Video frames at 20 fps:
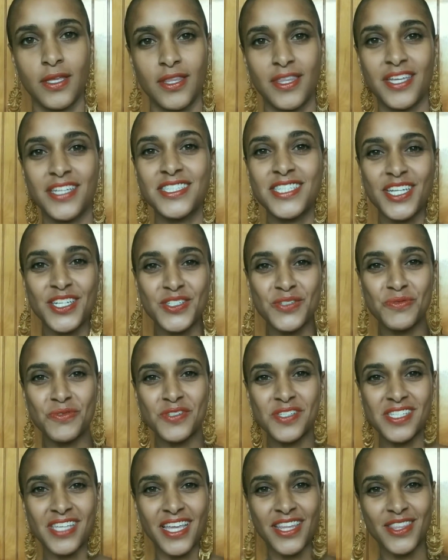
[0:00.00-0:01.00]
The intention
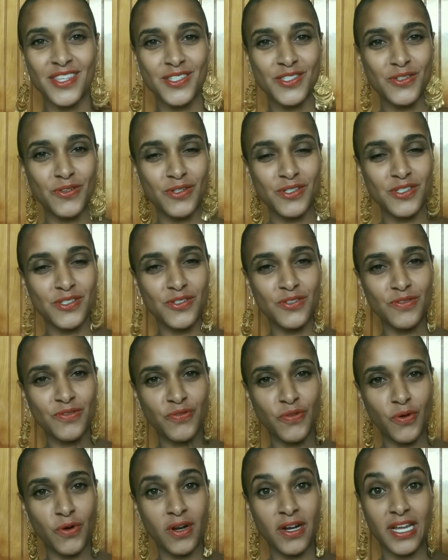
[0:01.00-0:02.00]
we'll set this crystal
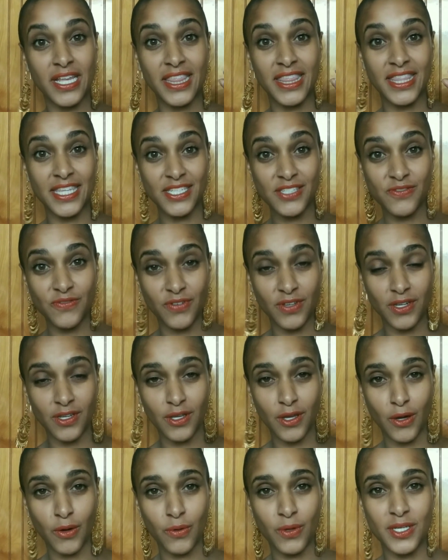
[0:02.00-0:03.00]
for in this
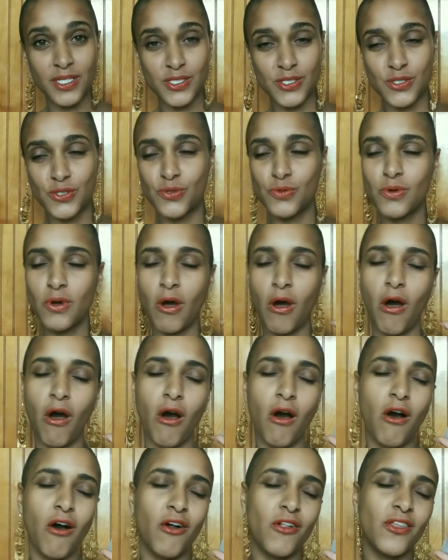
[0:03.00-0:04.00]
video is to
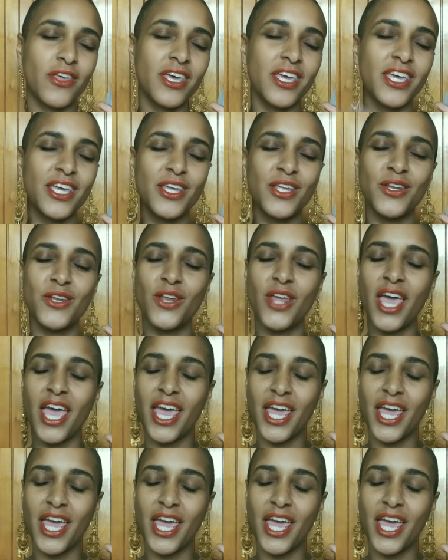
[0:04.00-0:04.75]
call in